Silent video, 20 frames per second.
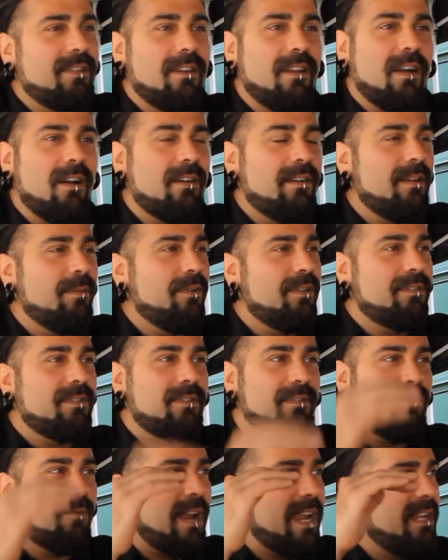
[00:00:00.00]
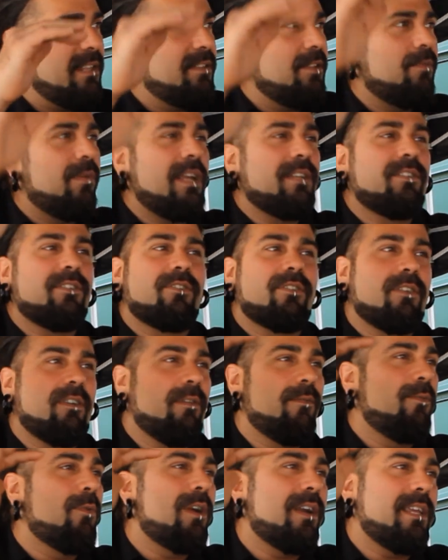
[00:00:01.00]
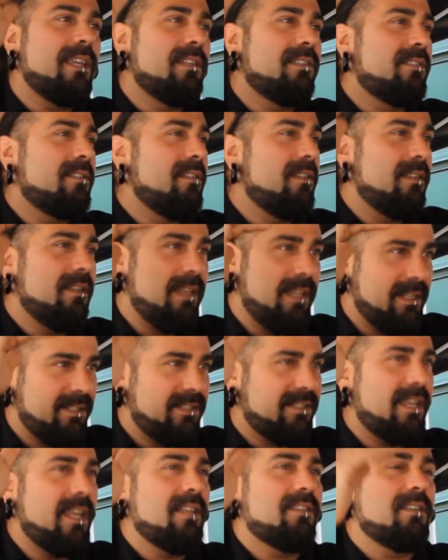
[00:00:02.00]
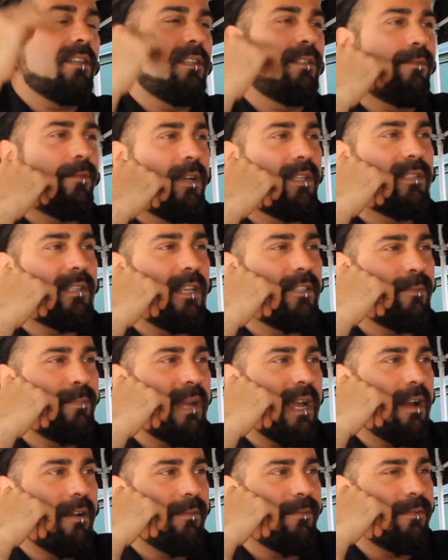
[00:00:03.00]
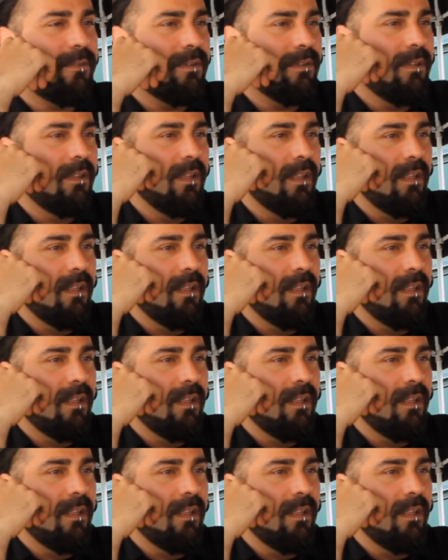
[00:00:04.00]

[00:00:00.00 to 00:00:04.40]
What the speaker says: It was right in the register of where he sings, and his voice sounds powerful.